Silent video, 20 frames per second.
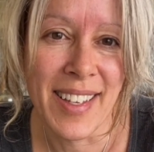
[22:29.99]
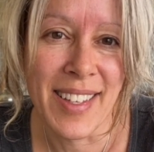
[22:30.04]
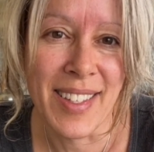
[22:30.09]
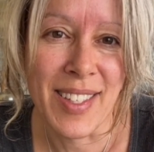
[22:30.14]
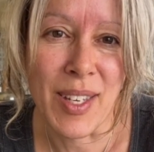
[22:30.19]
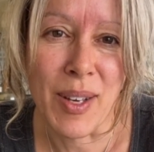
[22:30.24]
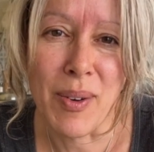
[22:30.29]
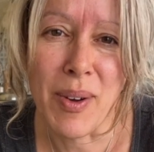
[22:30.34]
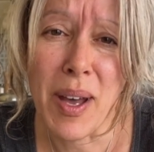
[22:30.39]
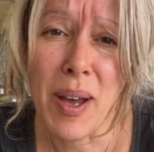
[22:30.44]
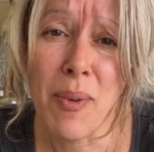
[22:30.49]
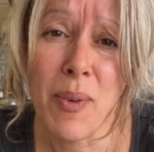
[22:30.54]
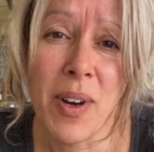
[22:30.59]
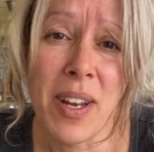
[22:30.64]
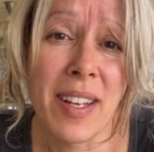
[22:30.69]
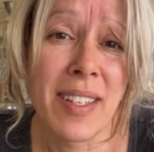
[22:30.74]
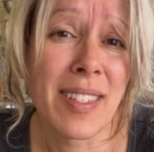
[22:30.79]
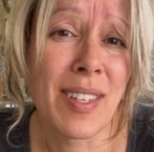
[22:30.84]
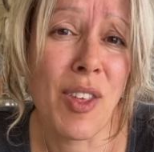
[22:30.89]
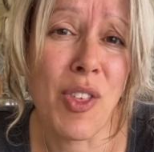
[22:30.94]
So I
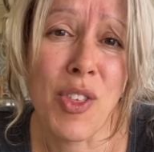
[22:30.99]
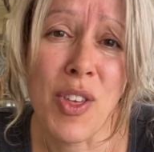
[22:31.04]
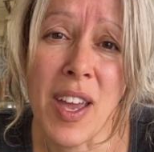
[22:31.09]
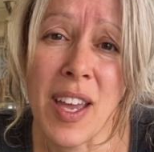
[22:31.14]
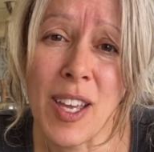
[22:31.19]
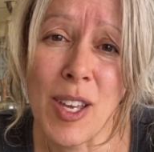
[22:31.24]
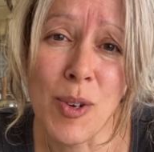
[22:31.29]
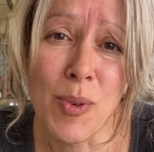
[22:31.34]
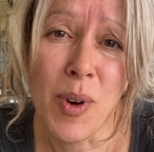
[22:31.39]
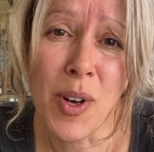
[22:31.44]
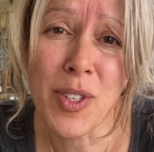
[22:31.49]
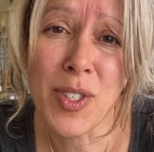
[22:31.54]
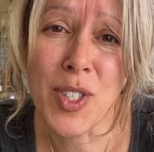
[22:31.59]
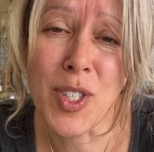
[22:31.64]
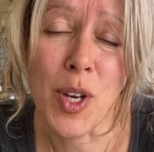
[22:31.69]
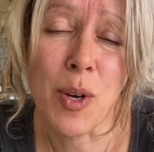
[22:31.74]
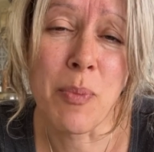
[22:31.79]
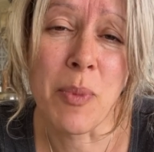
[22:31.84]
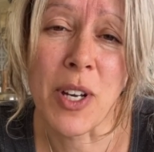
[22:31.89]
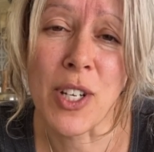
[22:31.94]
wanted to thank you all
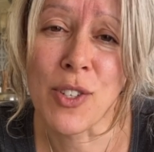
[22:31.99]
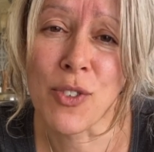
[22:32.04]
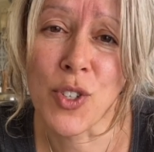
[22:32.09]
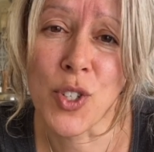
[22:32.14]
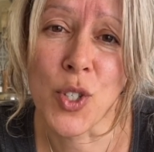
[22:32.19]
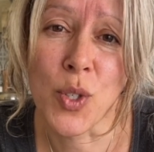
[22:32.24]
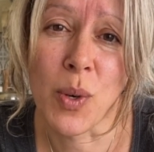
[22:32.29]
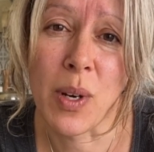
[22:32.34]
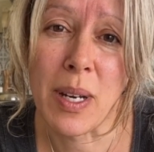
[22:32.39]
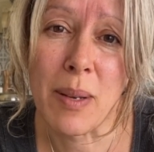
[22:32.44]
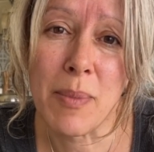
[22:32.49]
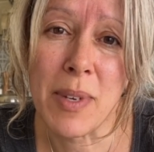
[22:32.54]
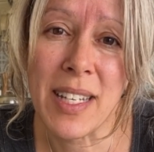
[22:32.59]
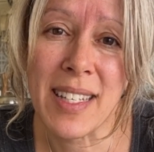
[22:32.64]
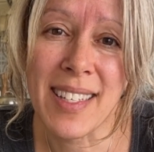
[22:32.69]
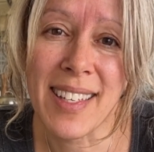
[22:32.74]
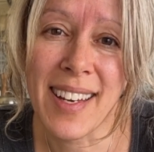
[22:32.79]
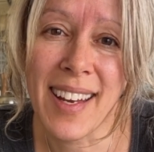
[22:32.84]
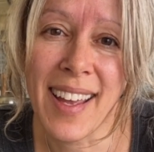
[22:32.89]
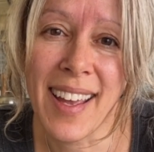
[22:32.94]
so much for joining me
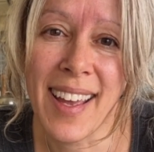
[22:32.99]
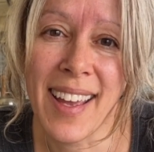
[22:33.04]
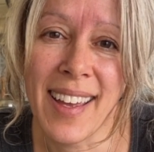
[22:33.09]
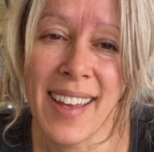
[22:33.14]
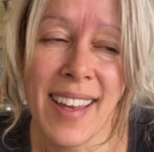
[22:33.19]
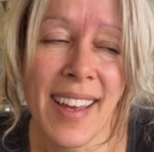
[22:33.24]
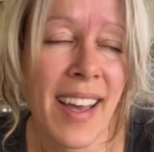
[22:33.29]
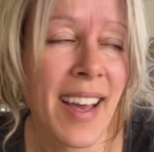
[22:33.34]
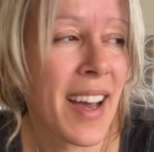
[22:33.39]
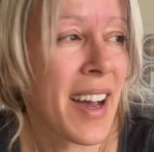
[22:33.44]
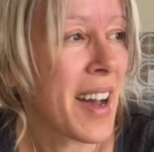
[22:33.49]
today.